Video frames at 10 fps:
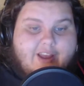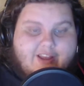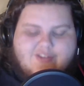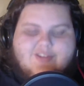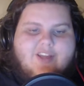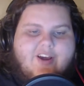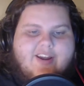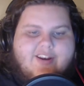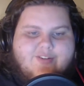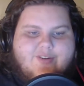Just thought
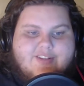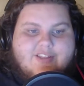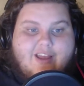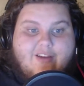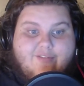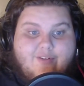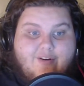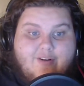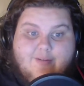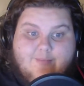I'd address that
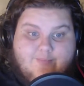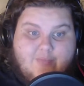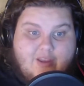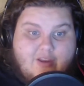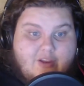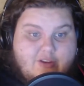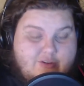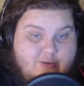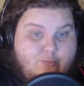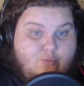for
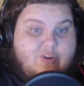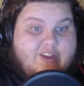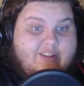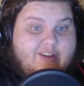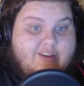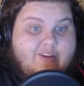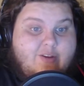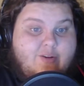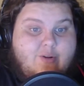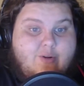some really,
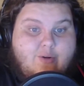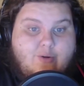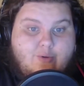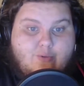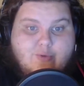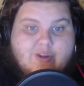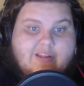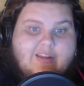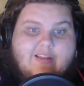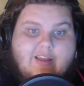
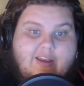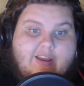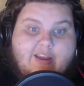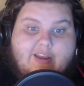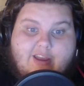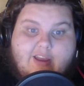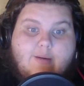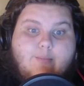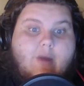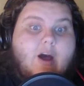really,
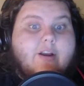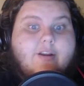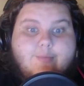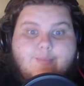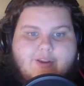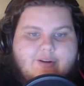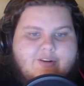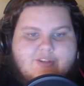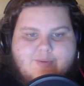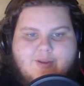manga
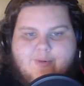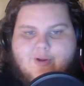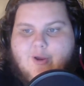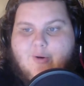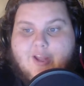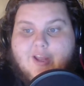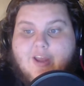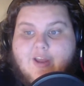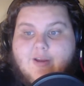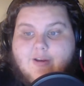purist people going,
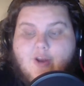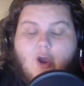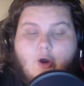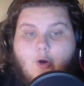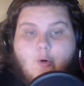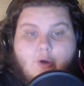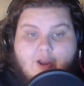No,